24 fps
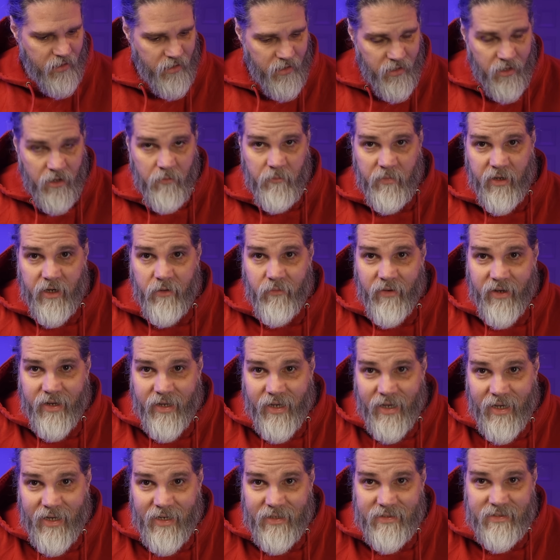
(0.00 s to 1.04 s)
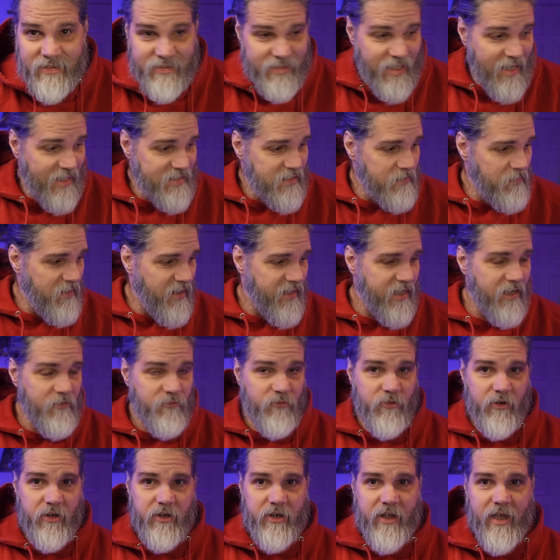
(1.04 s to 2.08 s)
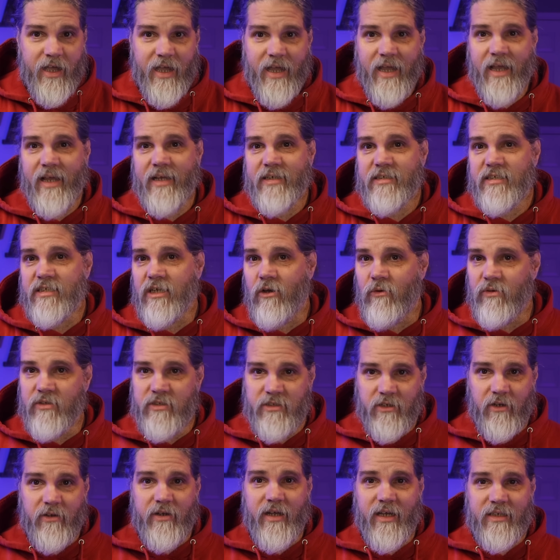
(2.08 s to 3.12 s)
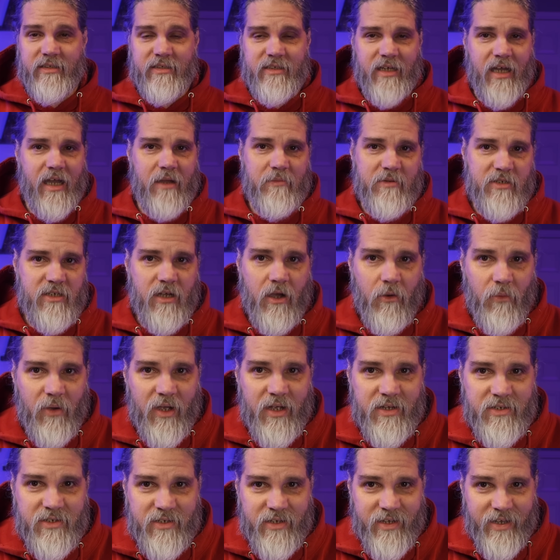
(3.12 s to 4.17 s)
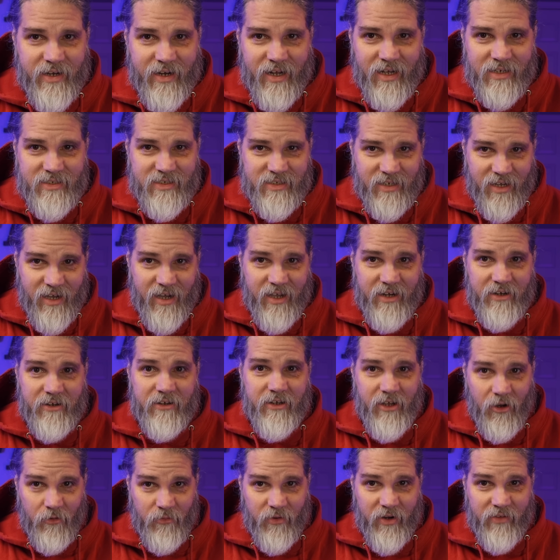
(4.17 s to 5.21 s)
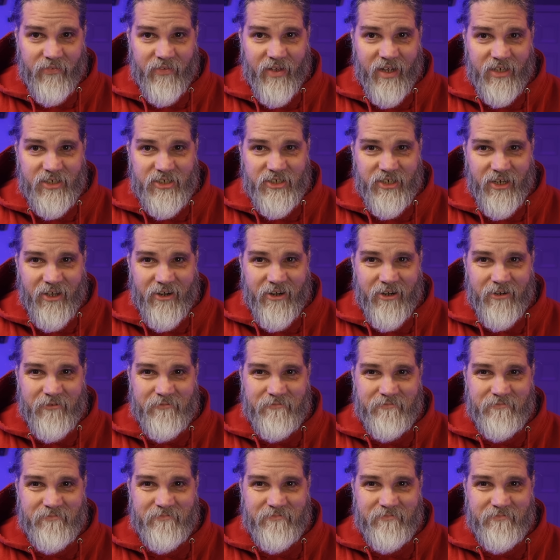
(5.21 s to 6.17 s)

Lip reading: But anyway, guys, that's about it for today. So until next time, as always, get outside and go run that shutter.